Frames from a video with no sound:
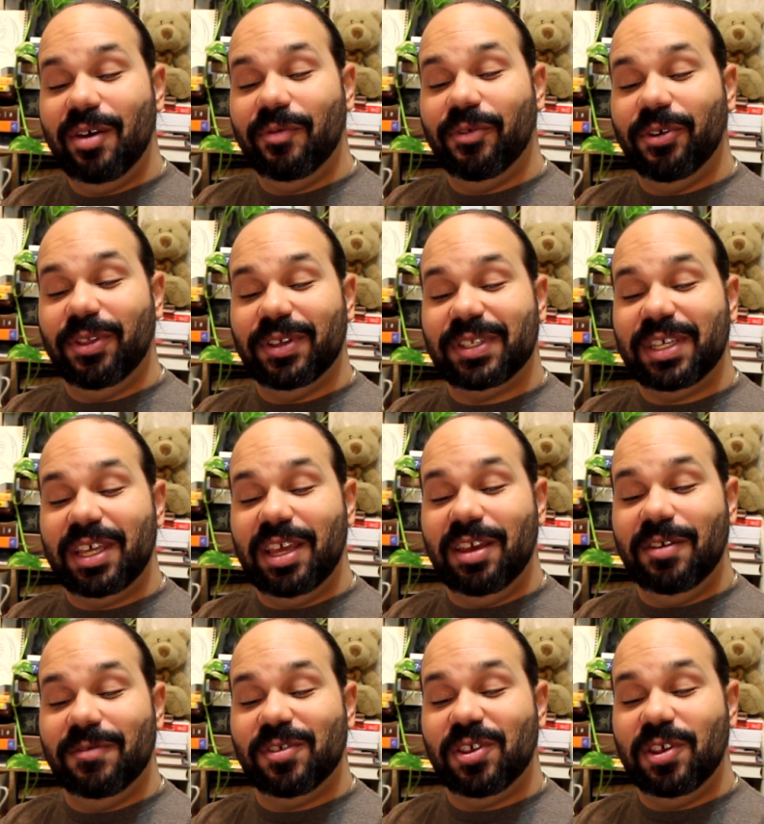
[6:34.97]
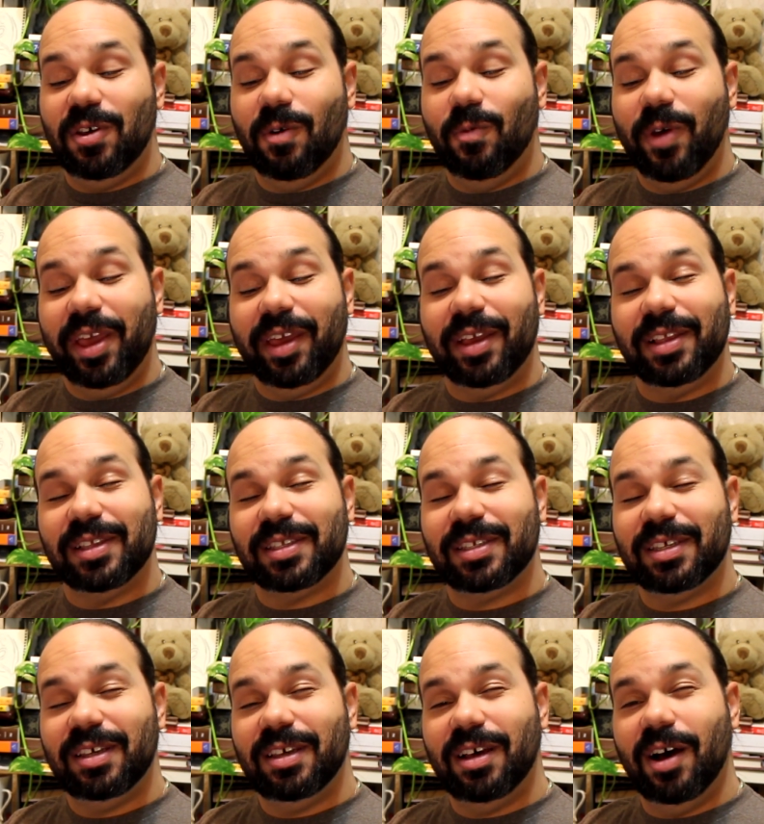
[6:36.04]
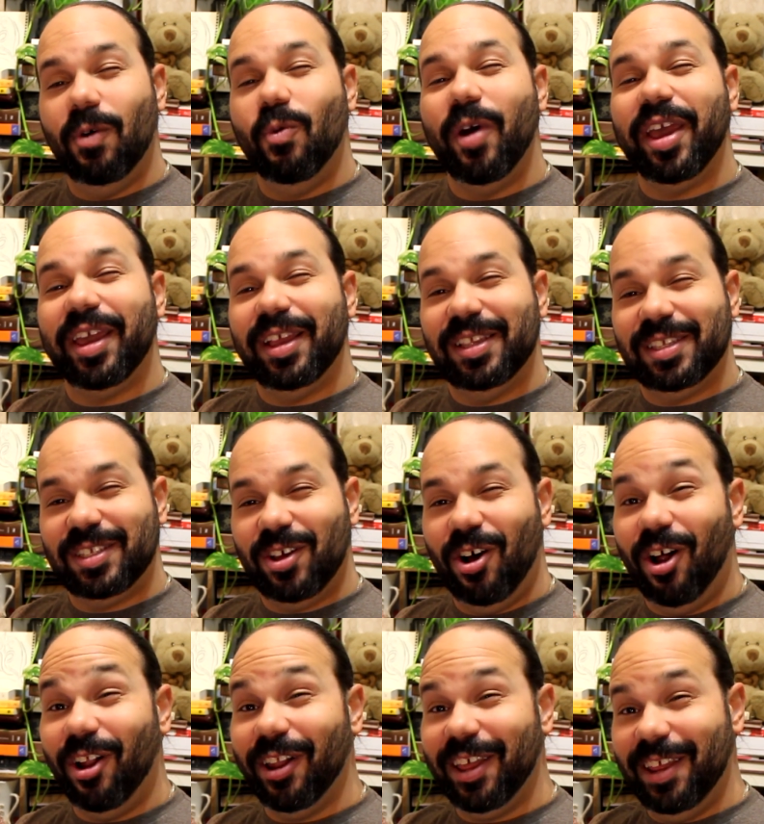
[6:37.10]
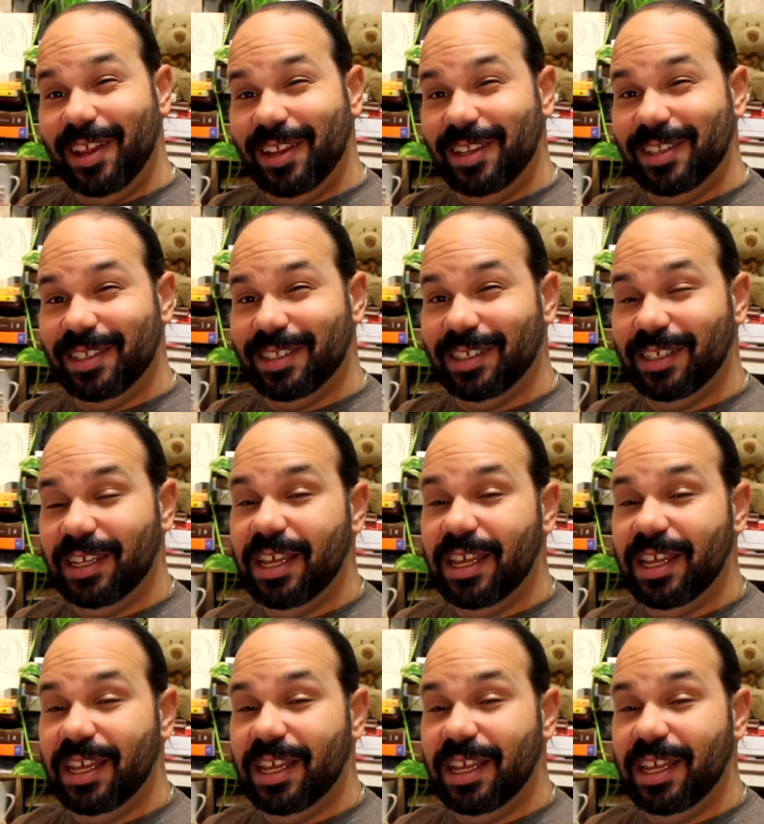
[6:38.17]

for this eve she awakens all his.